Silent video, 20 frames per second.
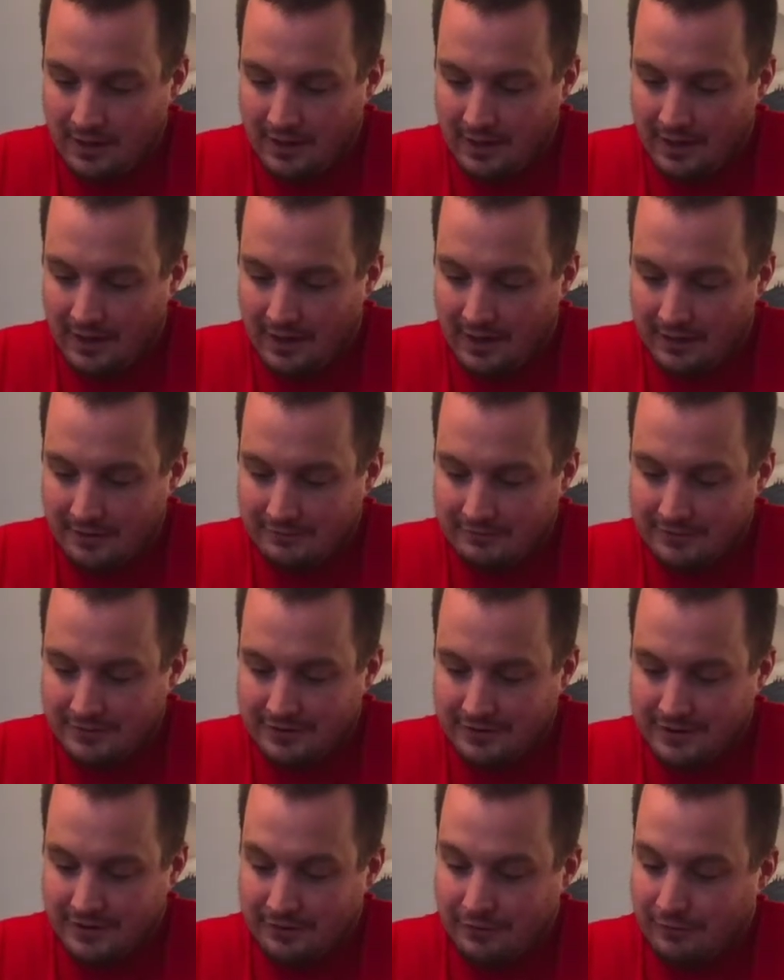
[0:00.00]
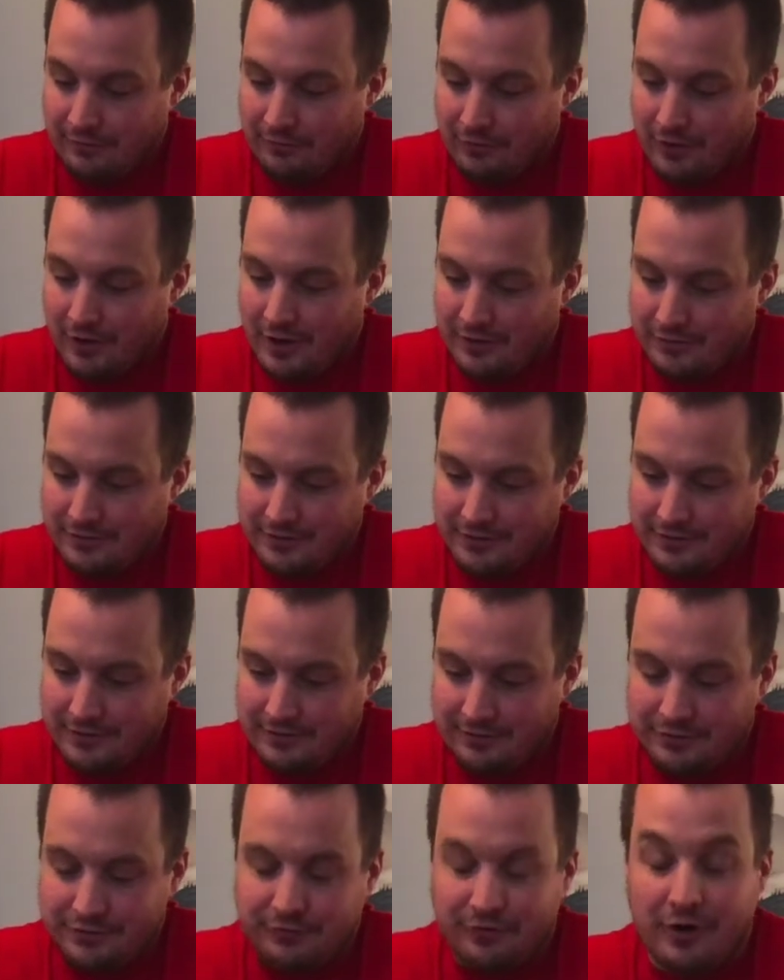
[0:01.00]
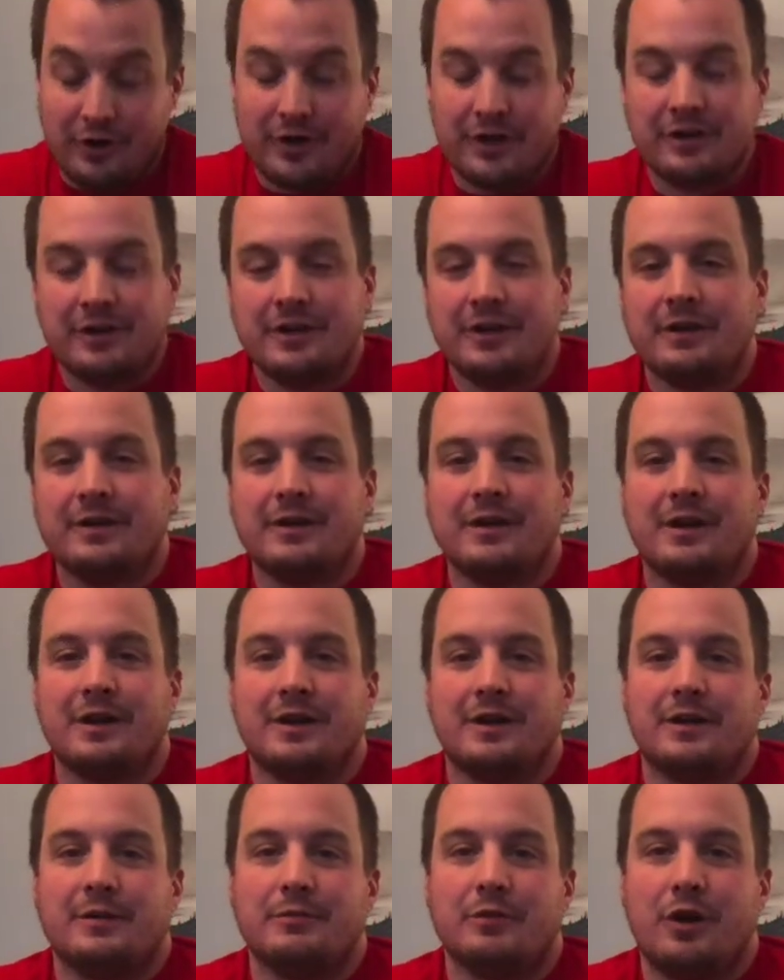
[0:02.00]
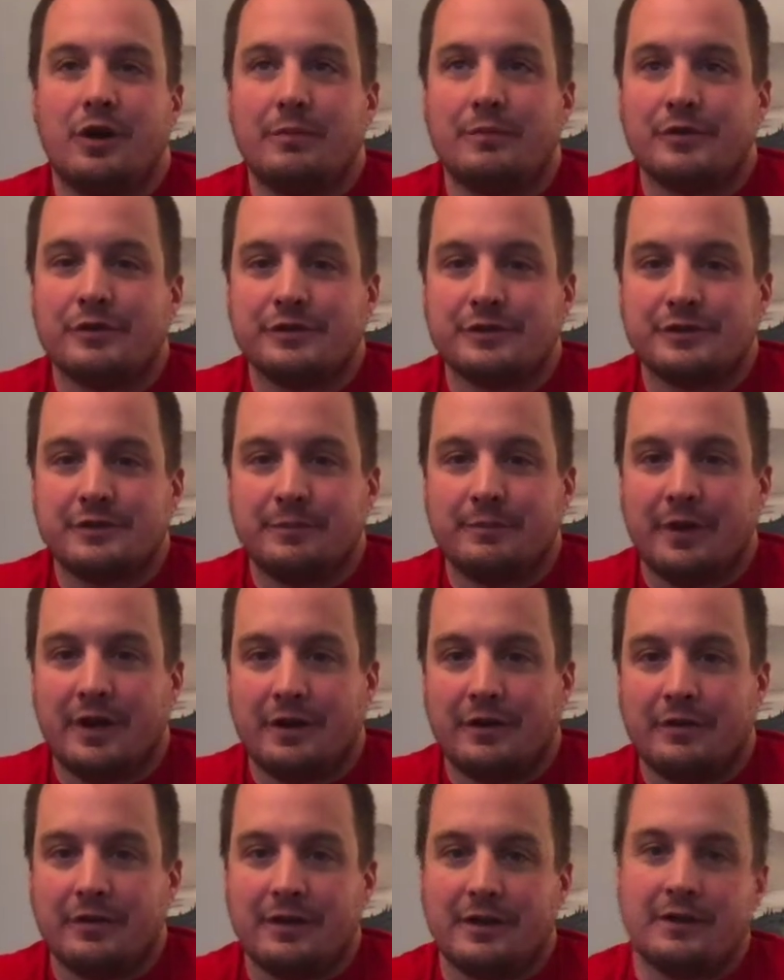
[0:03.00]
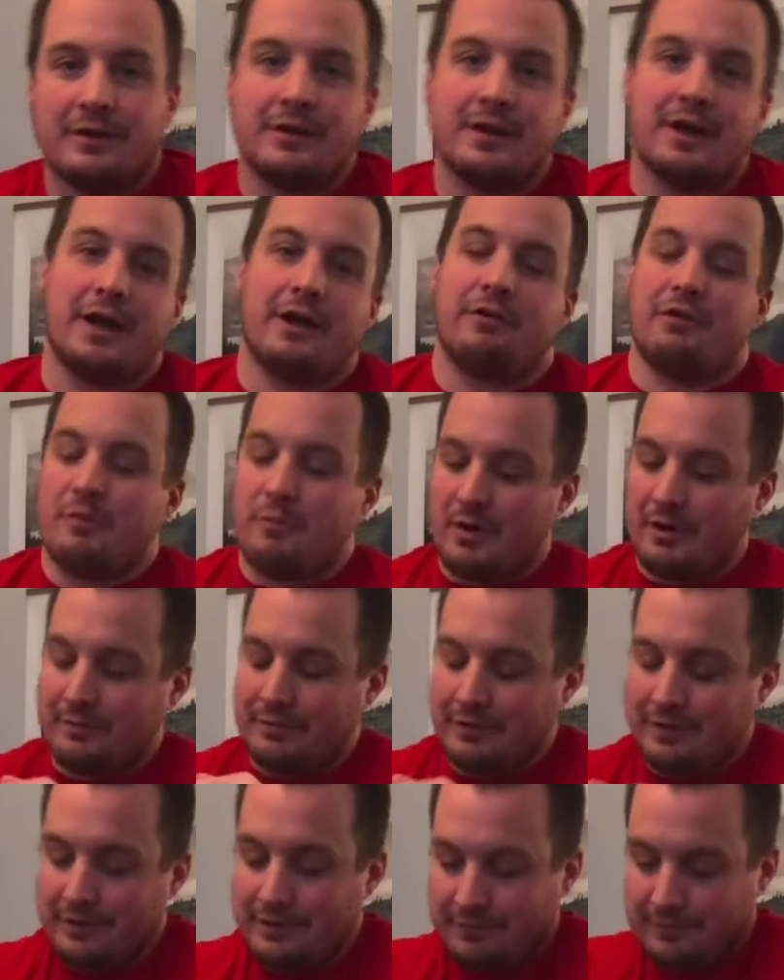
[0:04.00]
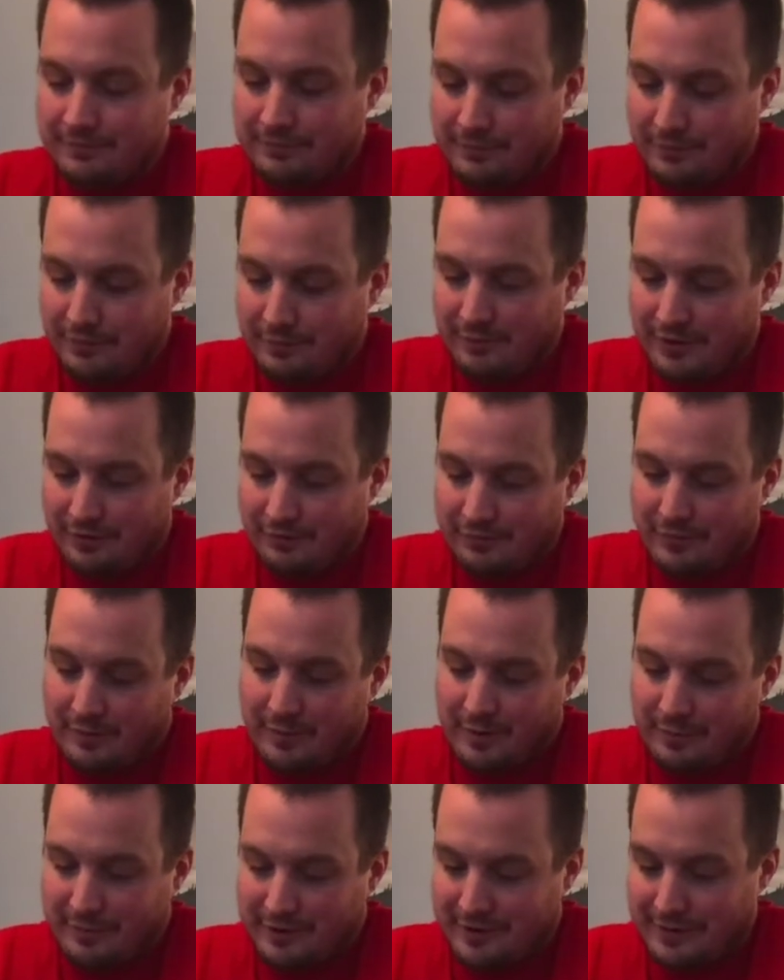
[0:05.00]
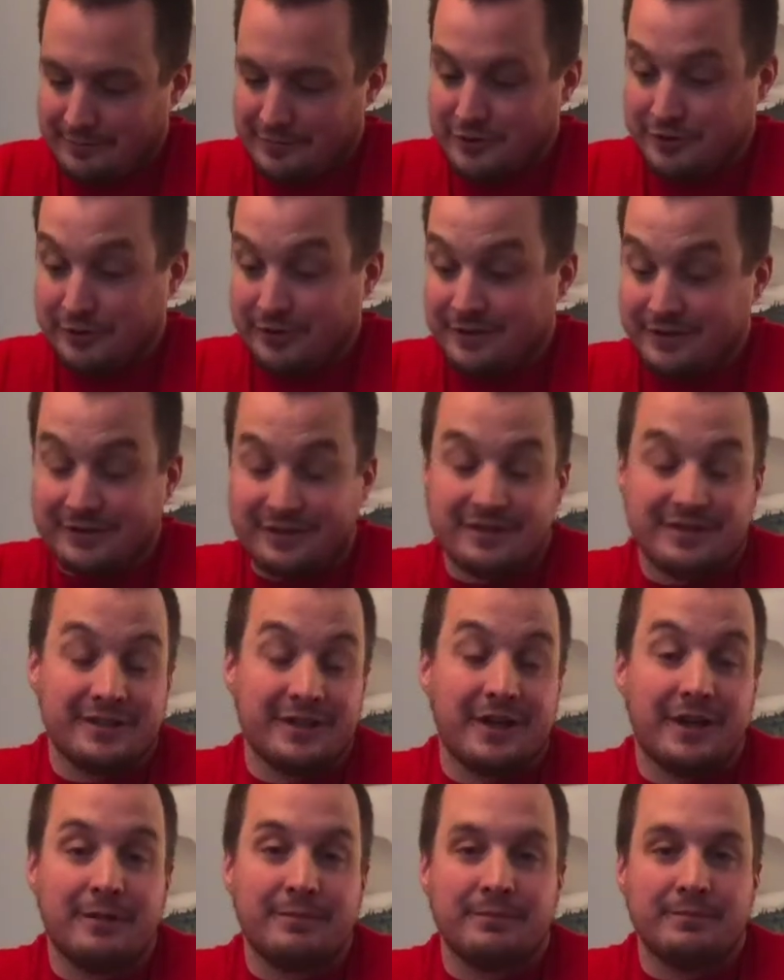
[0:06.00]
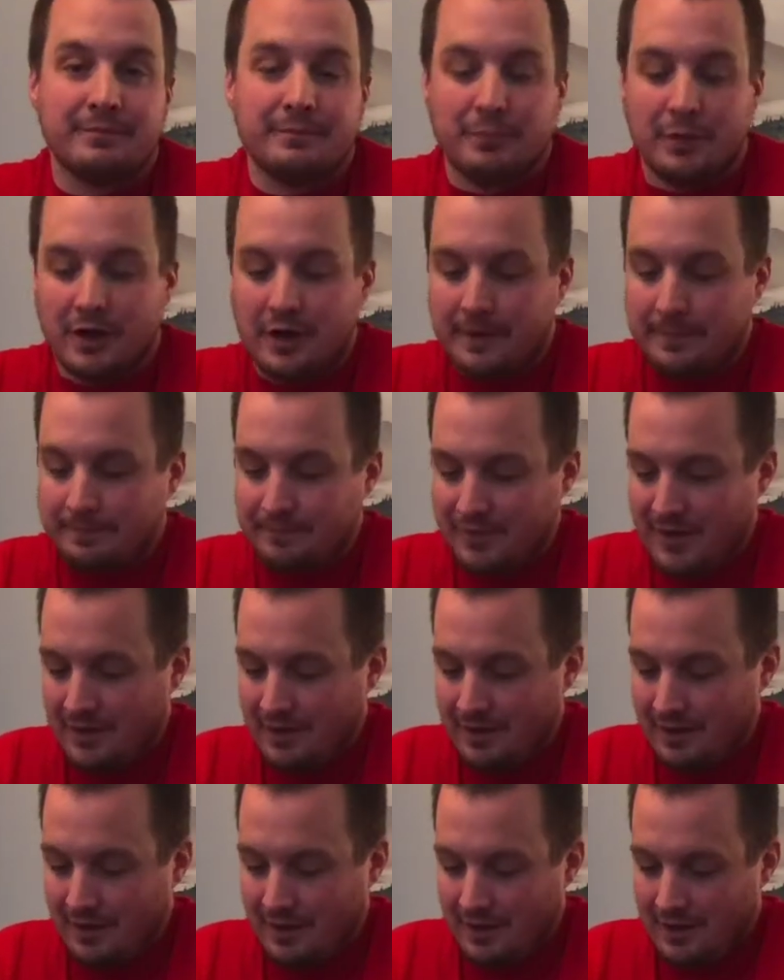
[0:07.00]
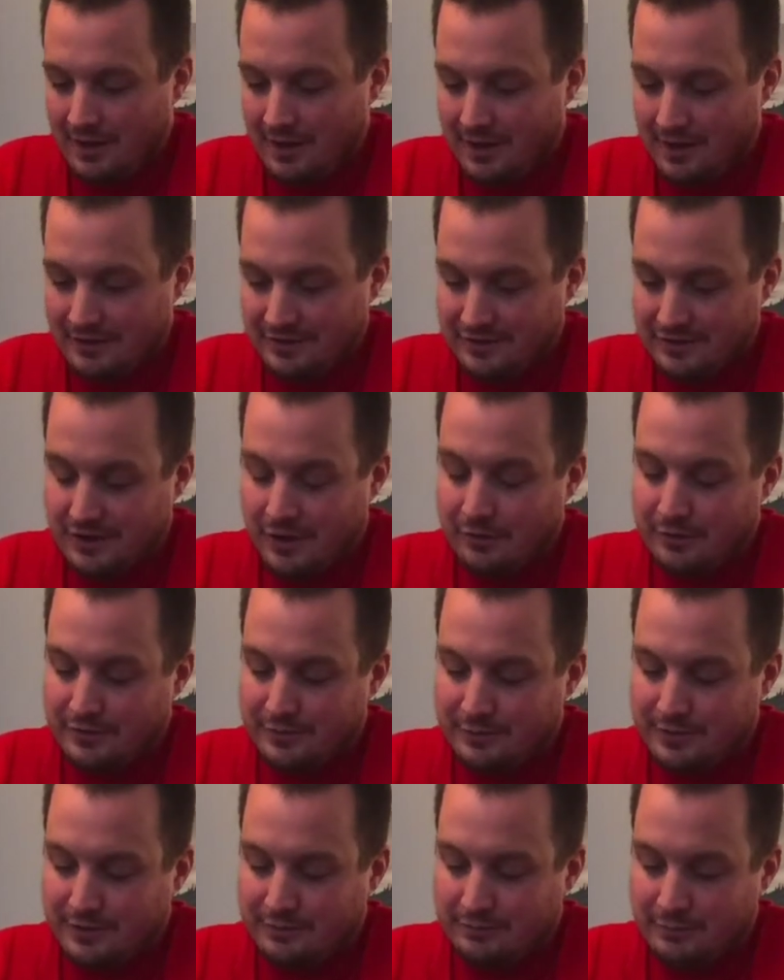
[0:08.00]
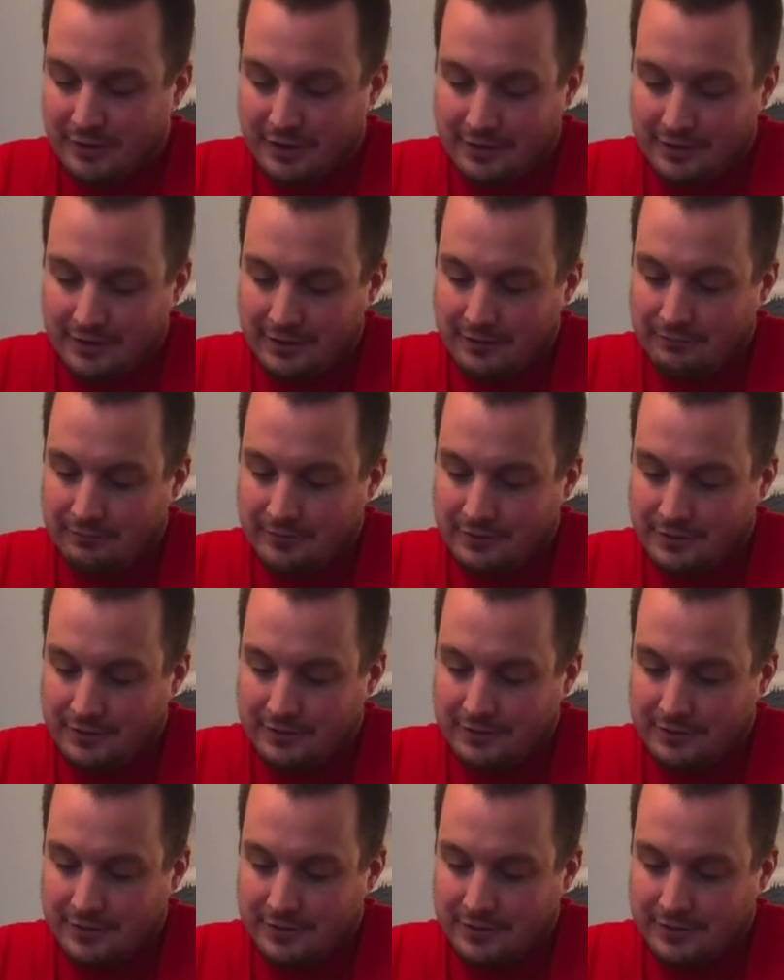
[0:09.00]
I would say overall it was very good, almost better than I remember for the McRib. I mean, I'm sure it's the same, but as it's always been, but it was